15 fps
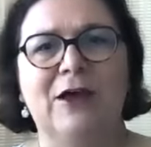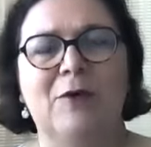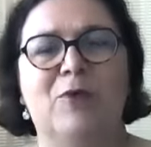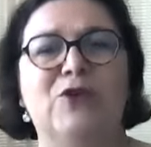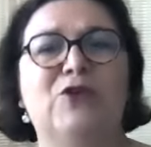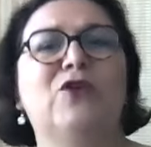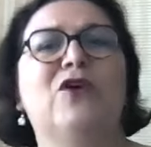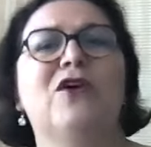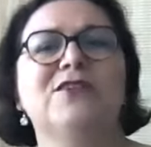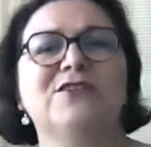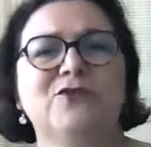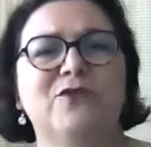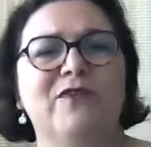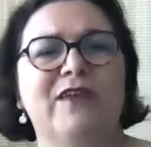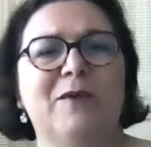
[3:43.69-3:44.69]
but the cost
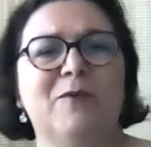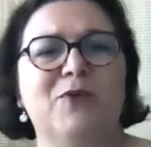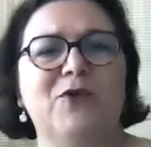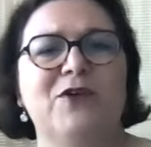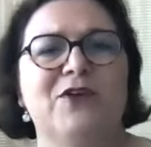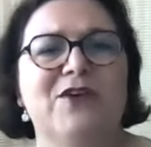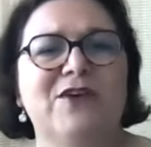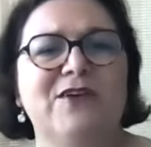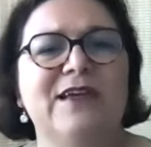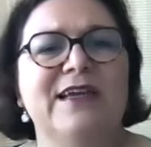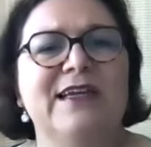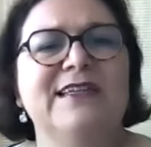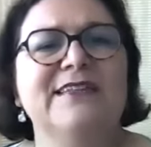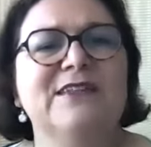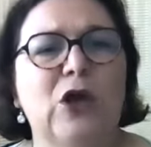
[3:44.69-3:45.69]
to the employer
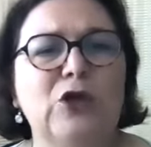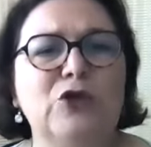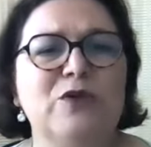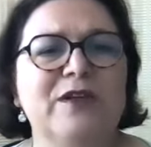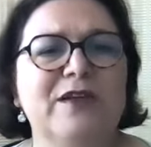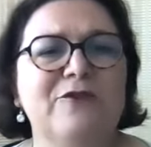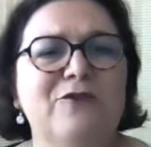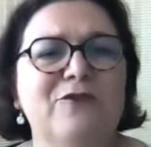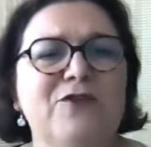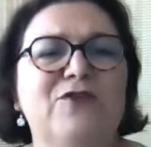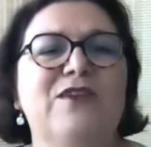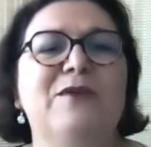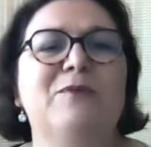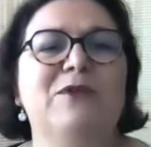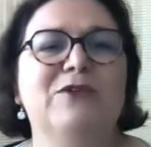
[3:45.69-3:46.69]
is
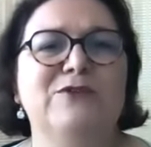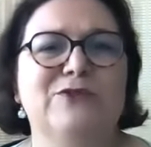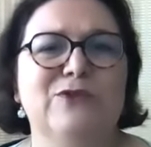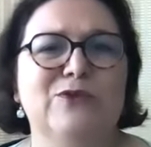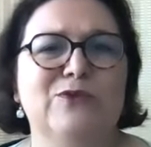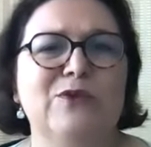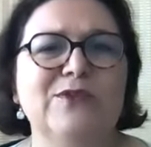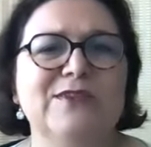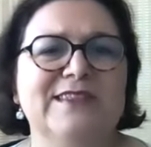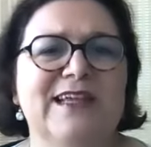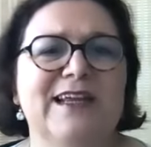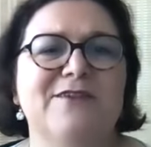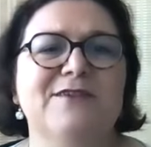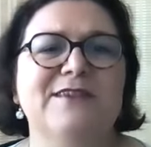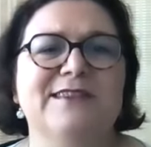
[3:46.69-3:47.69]
150 because the gross
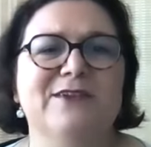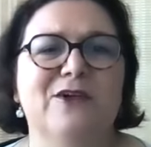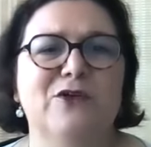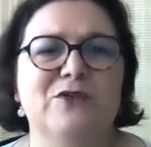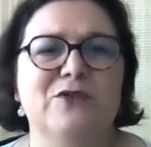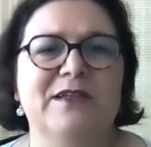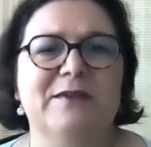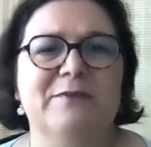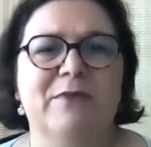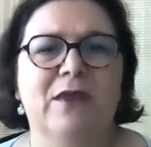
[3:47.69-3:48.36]
salary is 100.